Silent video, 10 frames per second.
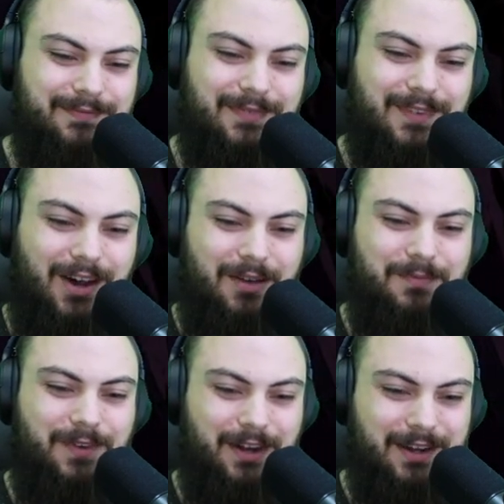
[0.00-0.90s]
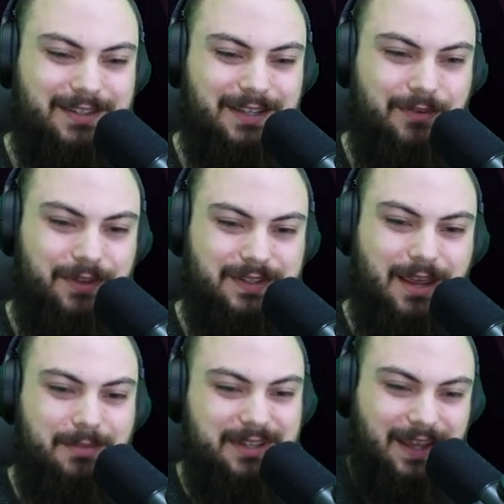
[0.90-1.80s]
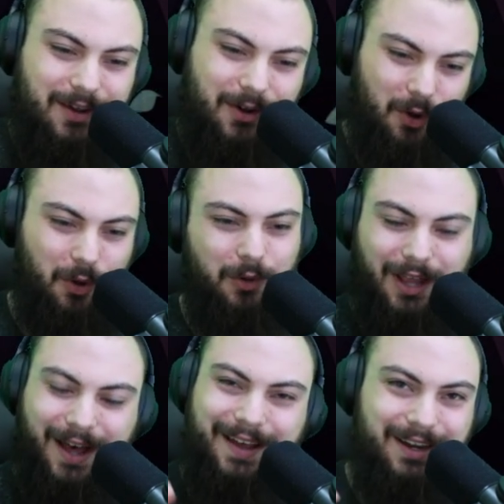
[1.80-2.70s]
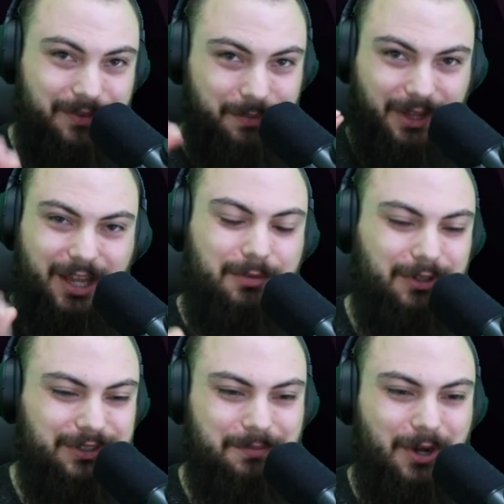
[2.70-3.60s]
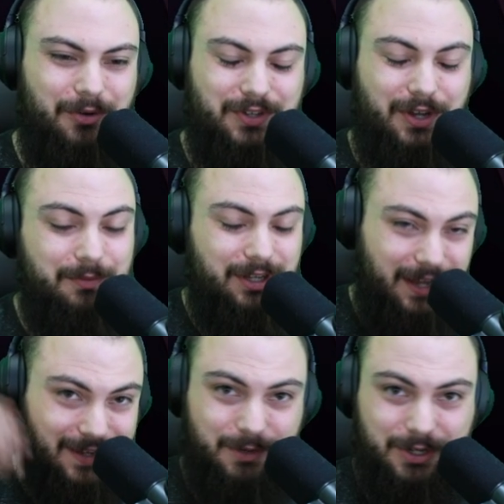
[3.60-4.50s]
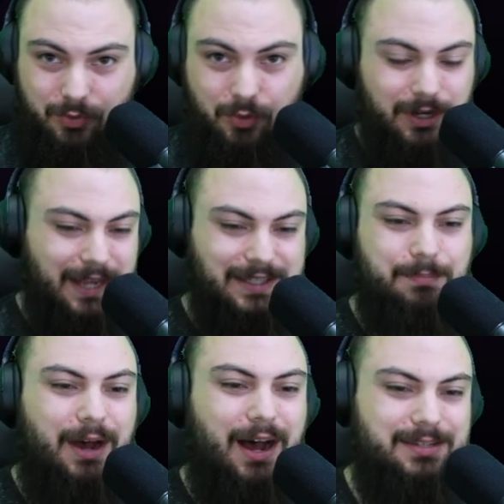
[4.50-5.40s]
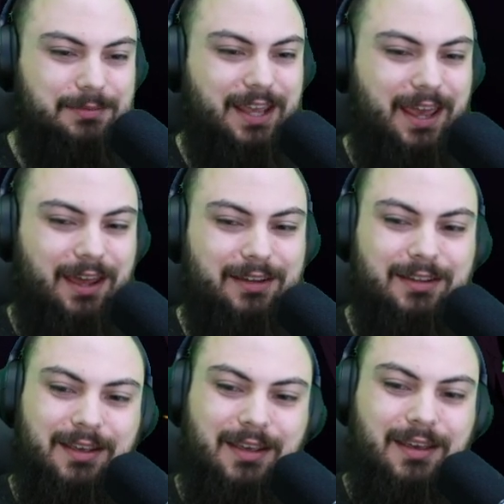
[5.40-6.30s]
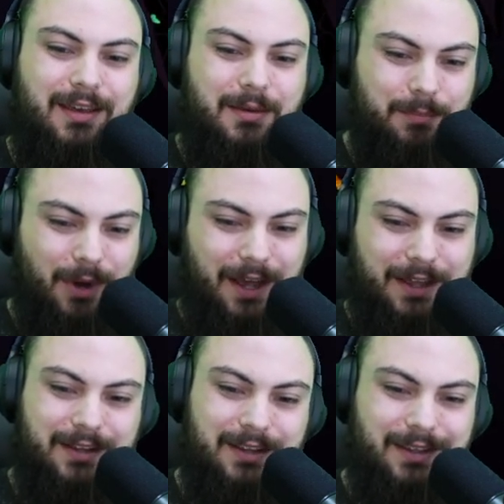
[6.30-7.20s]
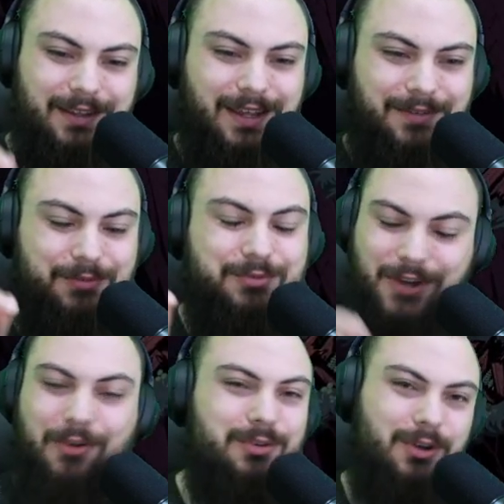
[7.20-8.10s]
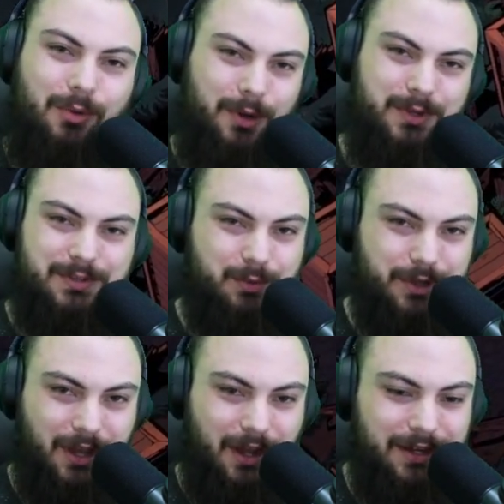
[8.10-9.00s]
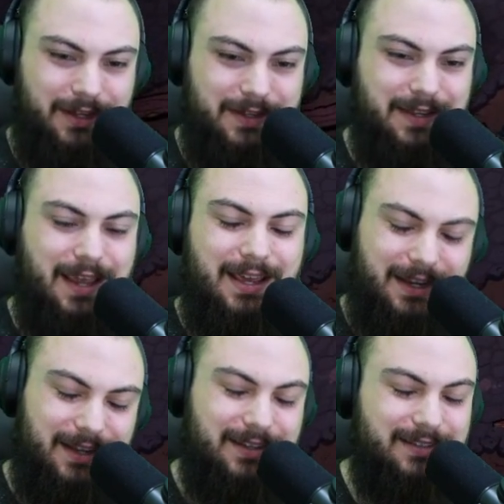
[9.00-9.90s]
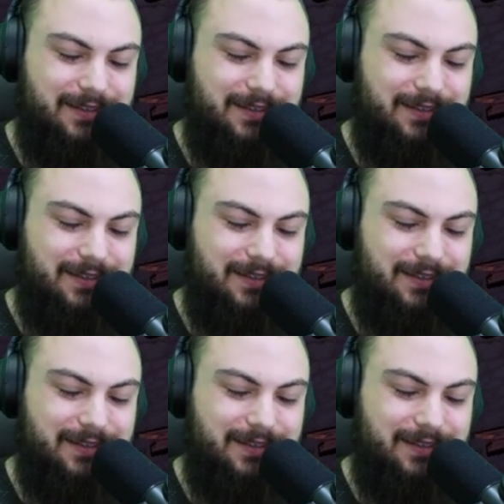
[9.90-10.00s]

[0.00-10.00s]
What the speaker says: Oh, I'm very excited for this. I missed a whole lot of the playable demo, so I'm going to get as much recorded as I possibly can. But if you don't know what Wizard with a Gun is, it is